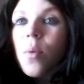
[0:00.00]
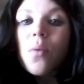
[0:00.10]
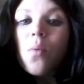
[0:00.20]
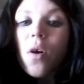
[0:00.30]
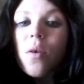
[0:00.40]

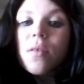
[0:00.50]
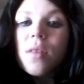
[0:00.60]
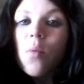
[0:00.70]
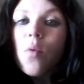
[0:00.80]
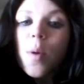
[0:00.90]
what,
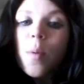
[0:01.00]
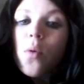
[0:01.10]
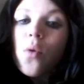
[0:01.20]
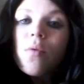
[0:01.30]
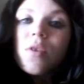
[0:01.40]
there will be
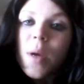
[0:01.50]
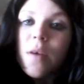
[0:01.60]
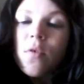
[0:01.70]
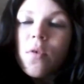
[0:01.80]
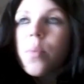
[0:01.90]
people who are
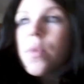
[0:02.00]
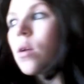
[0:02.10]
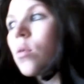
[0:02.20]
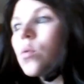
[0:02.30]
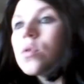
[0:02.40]
respectful, but
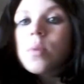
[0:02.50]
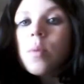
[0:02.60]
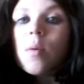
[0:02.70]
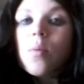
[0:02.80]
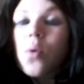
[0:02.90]
there will also be
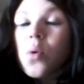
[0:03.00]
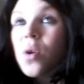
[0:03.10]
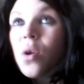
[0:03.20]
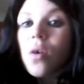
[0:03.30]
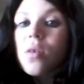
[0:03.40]
people who are
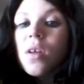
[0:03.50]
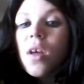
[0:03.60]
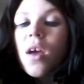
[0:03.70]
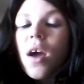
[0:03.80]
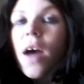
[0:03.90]
not,
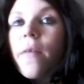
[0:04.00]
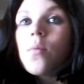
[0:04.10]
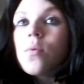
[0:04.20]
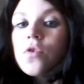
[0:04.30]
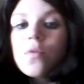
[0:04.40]
and they
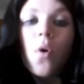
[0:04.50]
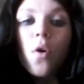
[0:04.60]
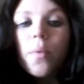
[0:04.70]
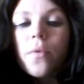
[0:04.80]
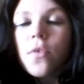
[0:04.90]
will just
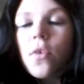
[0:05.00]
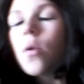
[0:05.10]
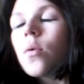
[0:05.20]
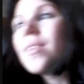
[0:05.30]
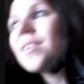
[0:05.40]
mob.
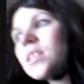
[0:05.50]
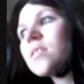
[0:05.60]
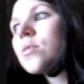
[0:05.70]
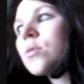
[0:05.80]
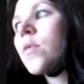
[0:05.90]
So it's
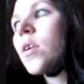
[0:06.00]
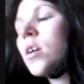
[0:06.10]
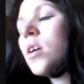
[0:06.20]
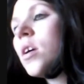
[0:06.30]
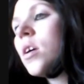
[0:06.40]
sort of
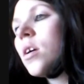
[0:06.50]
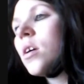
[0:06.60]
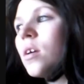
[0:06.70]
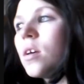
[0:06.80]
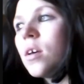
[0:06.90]

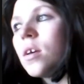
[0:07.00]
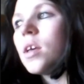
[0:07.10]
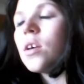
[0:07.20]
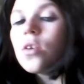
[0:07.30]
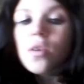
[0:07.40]

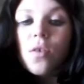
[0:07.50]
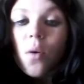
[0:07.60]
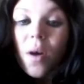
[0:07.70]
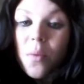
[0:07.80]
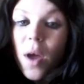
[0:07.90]
it could
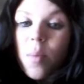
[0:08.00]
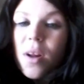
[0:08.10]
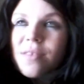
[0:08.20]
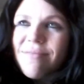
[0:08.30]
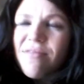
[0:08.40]
go either way, but
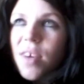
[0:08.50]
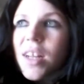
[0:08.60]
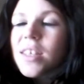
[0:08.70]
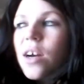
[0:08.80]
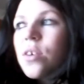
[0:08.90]
I
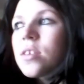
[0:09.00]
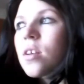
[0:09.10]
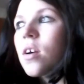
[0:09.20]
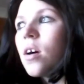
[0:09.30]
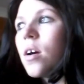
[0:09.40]
really doubt he's
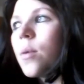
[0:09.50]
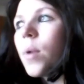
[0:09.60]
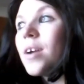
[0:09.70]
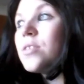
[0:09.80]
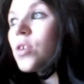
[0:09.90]
going to come.
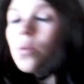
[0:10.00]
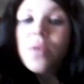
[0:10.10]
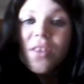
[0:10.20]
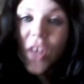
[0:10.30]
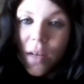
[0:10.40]
I don't
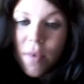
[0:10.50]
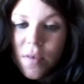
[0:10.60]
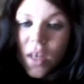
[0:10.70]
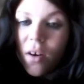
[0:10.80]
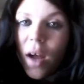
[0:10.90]
think
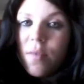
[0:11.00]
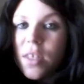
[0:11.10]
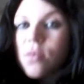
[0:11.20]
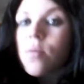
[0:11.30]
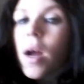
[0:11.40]
Genevieve's here. I haven't
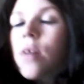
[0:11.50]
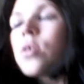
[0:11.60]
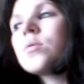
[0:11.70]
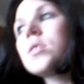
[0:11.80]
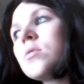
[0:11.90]
seen her around.
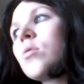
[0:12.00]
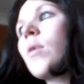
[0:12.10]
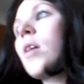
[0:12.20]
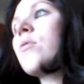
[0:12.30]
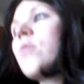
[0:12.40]
No one's seen her
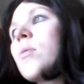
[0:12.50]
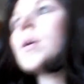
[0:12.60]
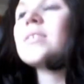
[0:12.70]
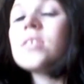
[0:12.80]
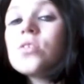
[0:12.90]
around, so I'm
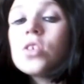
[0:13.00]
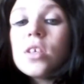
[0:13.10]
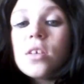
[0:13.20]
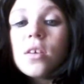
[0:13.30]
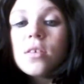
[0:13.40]
guessing
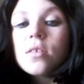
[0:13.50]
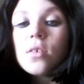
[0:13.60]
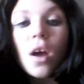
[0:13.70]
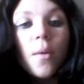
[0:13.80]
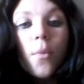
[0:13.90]
she's
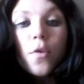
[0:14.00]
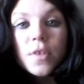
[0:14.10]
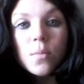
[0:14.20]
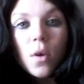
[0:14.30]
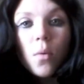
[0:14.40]
off
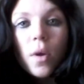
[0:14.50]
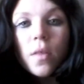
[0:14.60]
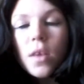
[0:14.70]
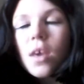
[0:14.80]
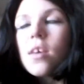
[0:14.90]
somewhere
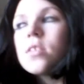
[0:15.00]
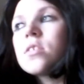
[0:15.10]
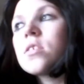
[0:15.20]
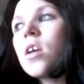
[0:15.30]
with kids.